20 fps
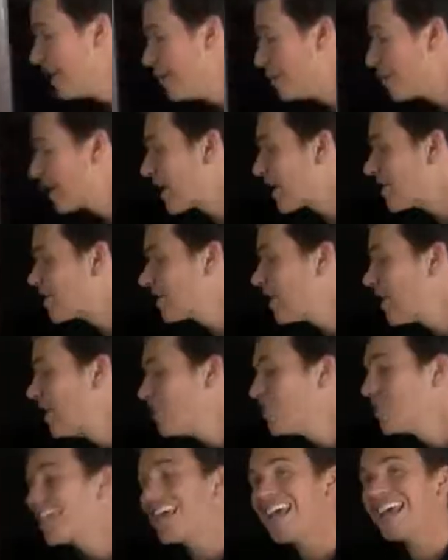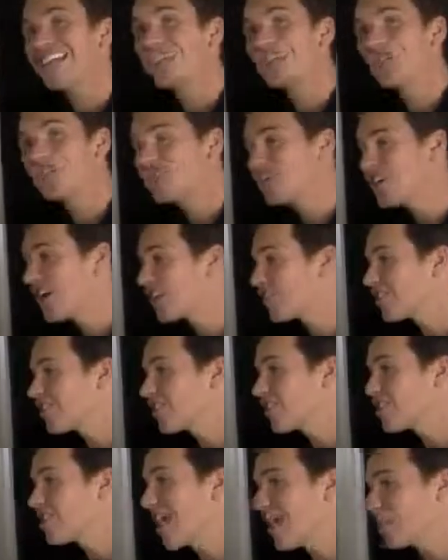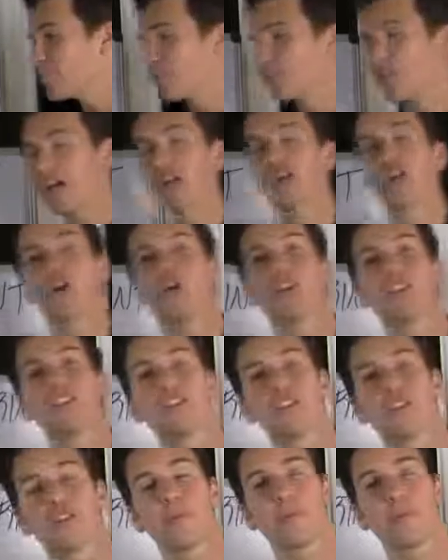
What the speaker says: Because you can't just share the steps without going into the